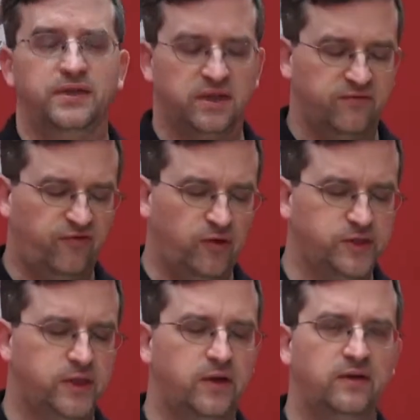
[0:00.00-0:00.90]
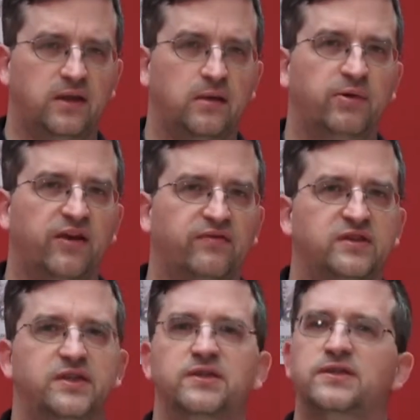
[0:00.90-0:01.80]
It's unfortunate that the
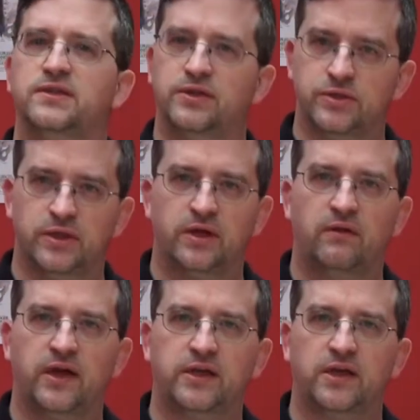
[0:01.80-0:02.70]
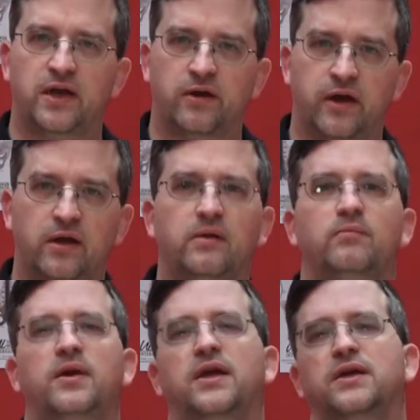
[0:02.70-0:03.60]
pelvis is such a neglected
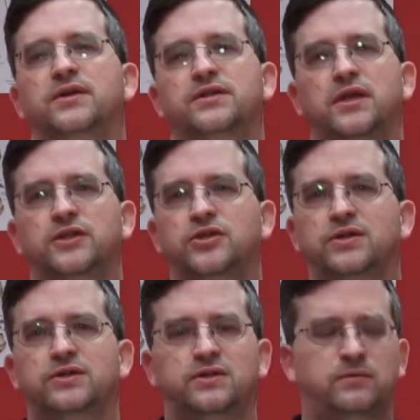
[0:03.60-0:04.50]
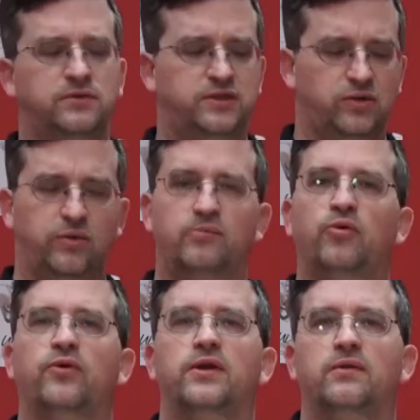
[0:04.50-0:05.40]
area because it's just so
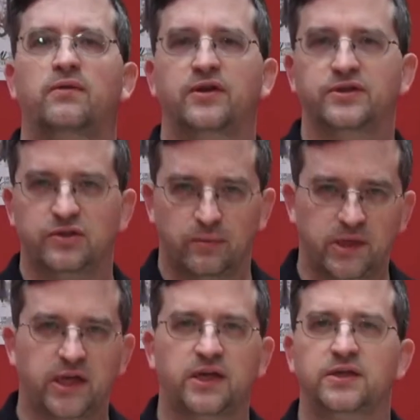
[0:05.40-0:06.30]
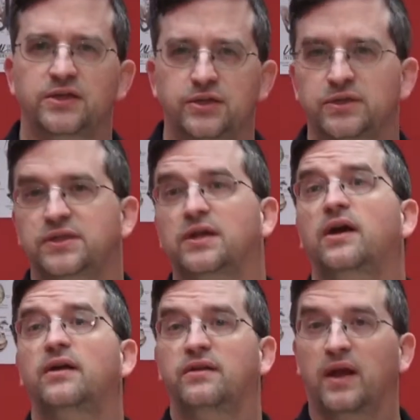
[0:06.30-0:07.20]
important. There's so many
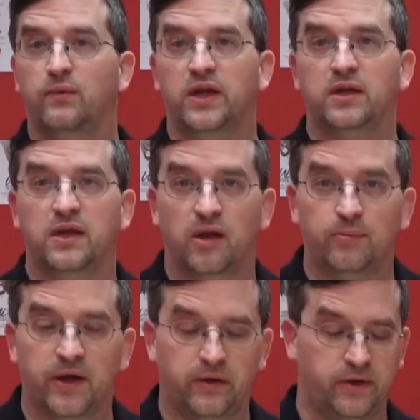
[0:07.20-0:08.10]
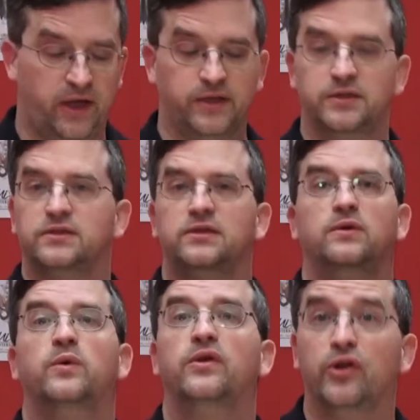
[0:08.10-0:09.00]
conditions that we can help out
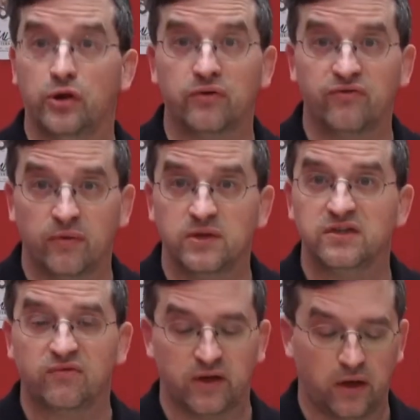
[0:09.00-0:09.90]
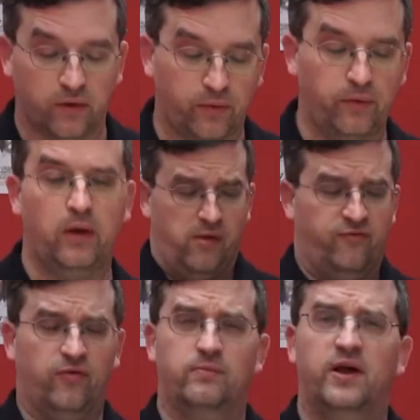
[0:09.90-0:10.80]
as you will learn from this video.
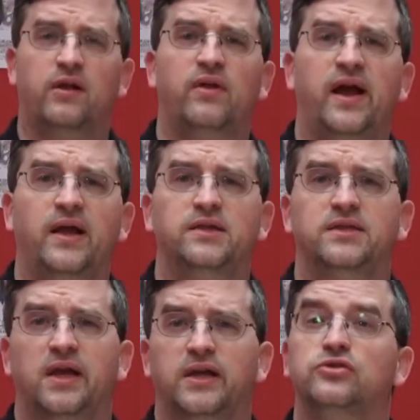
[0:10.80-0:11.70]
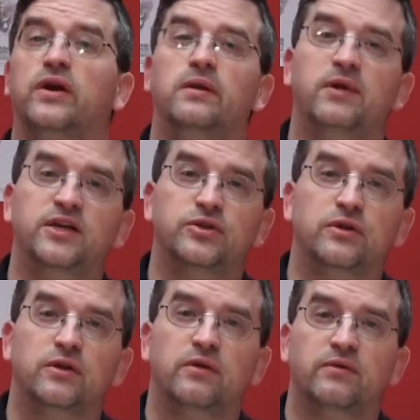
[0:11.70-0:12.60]
For my clients, I try to make
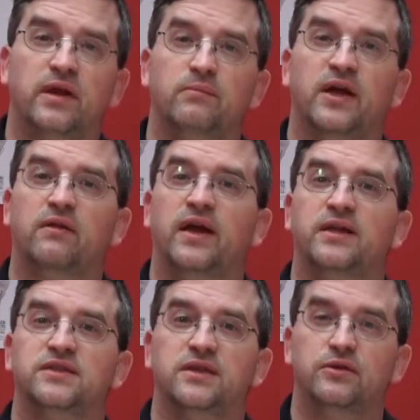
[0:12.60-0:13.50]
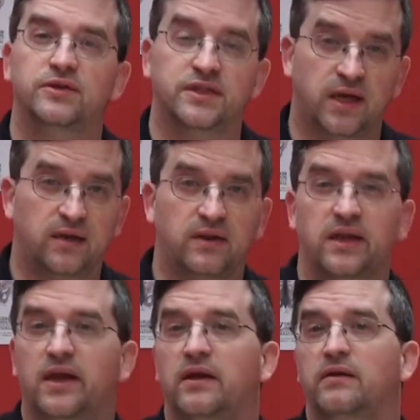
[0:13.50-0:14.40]
sure that my clients understand
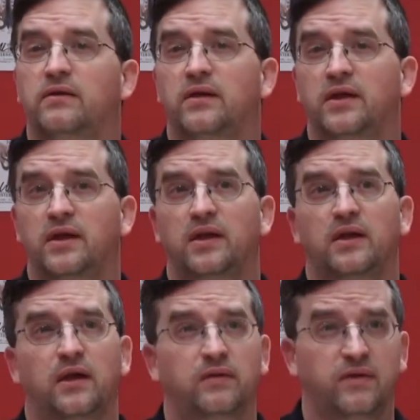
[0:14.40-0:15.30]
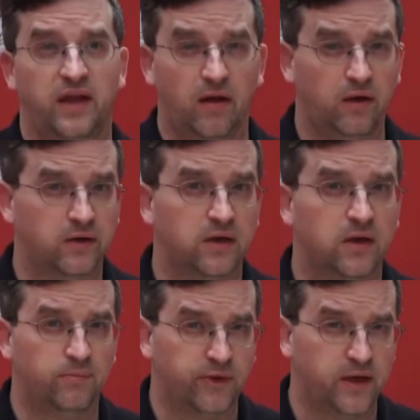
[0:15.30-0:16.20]
that they are
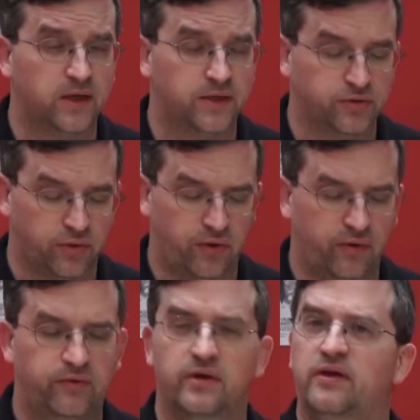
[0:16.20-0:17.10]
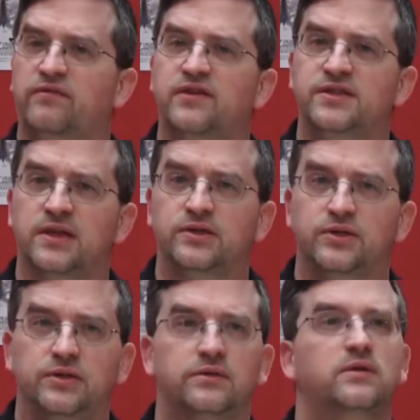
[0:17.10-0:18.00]
complete control of the
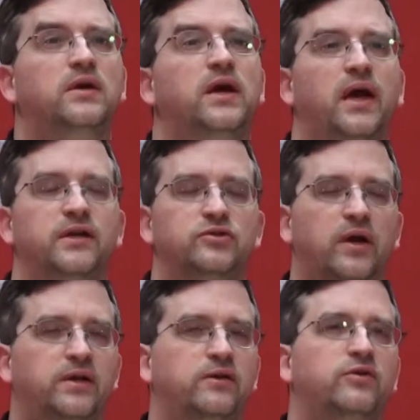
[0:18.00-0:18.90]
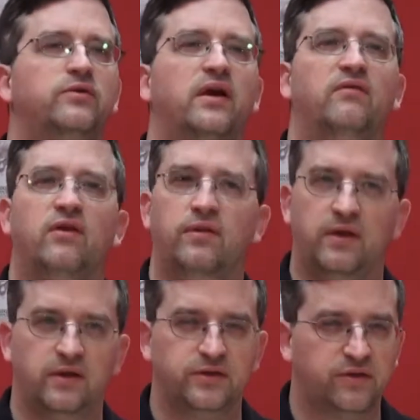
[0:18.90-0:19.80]
session. I try to do
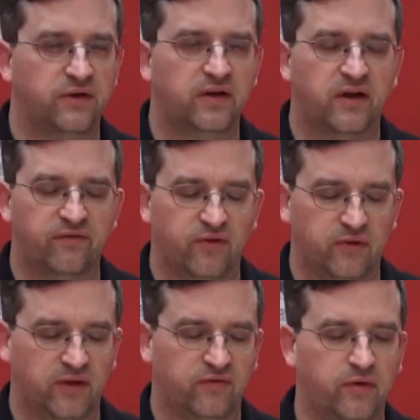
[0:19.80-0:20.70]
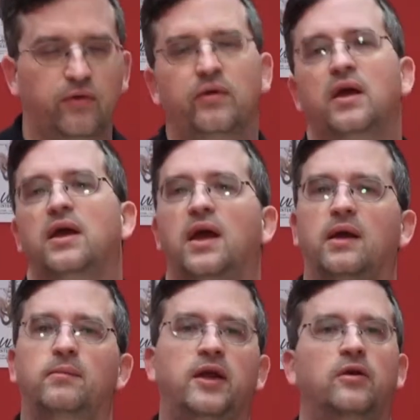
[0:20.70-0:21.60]
everything to their comfort level.
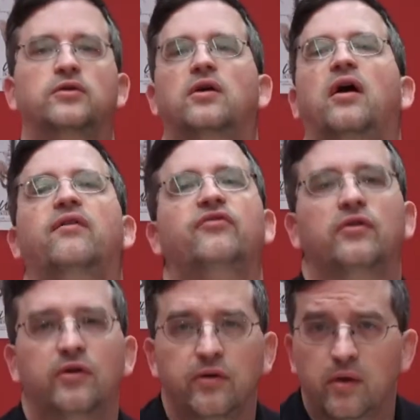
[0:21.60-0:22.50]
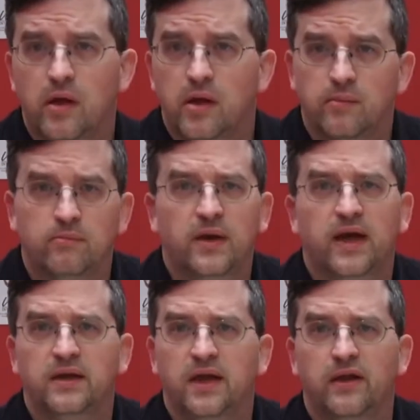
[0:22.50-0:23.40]
I'm here to offer
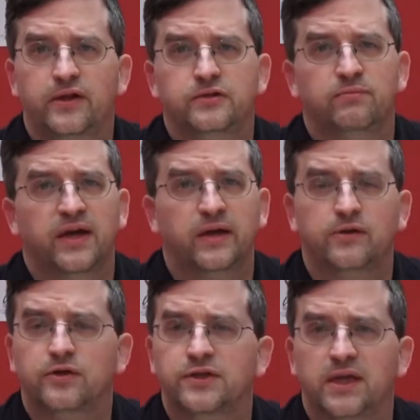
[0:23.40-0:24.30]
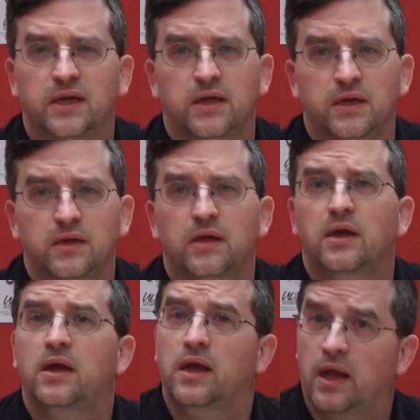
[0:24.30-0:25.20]
my knowledge, my understanding,
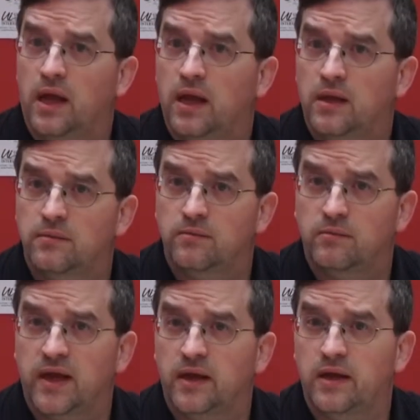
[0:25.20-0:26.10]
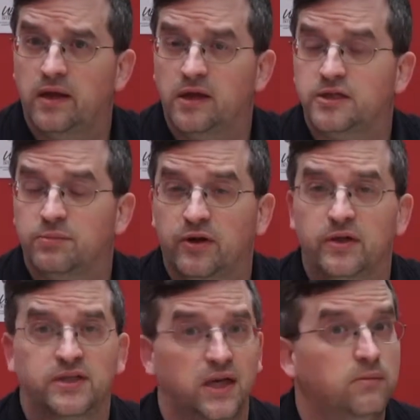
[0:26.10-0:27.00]
and my
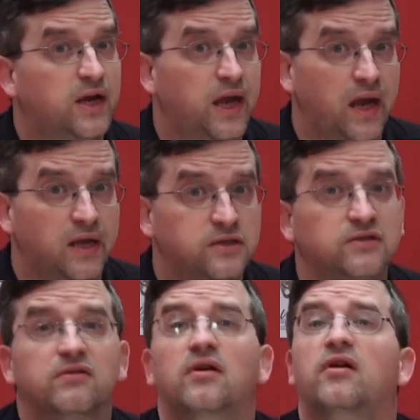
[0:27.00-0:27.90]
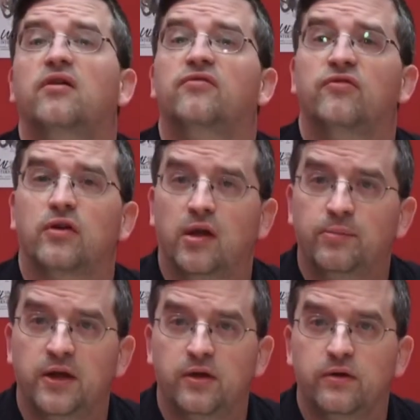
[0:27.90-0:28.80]
experience and my hands for
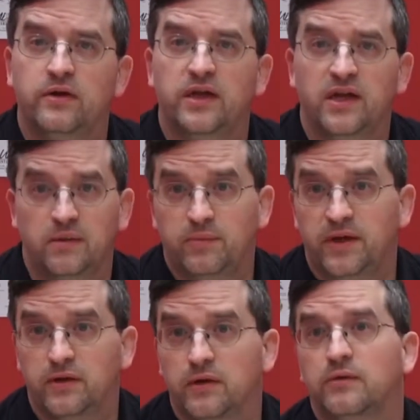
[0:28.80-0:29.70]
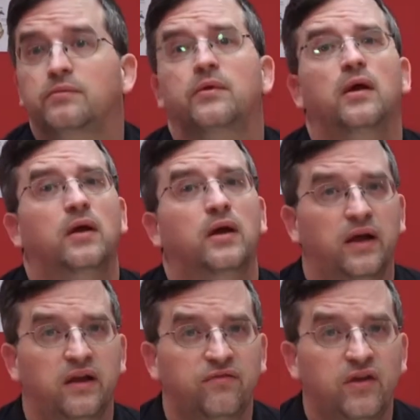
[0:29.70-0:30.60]
helping you get better
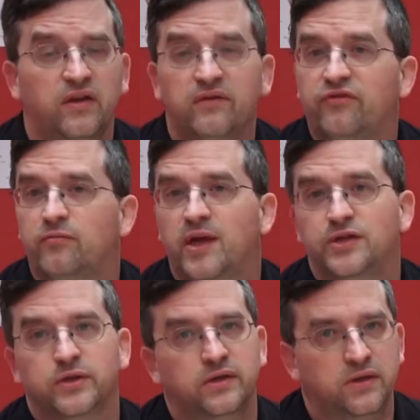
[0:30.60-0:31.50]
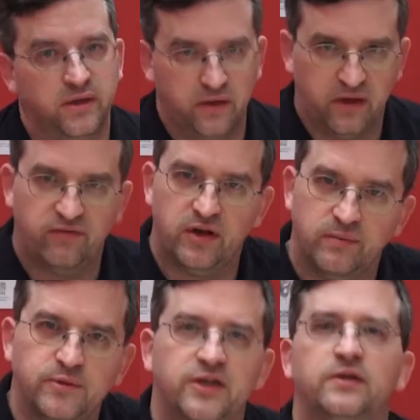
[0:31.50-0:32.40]
I give you the information and leave
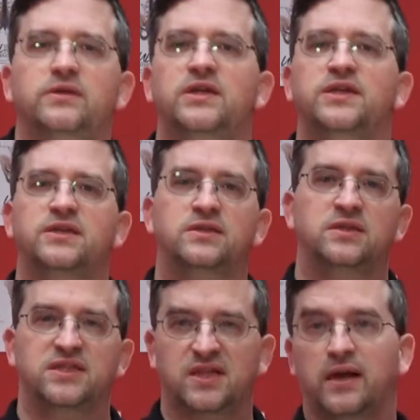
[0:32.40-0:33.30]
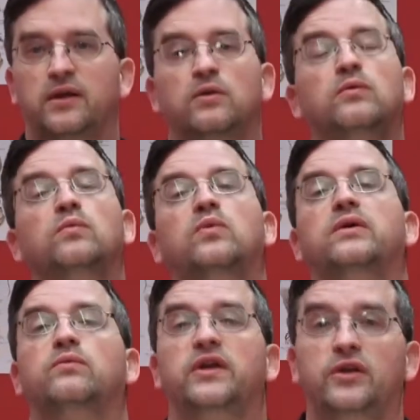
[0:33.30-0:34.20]
it up to you to decide
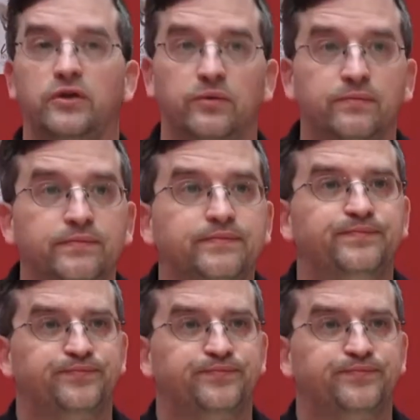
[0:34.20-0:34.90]
what we do.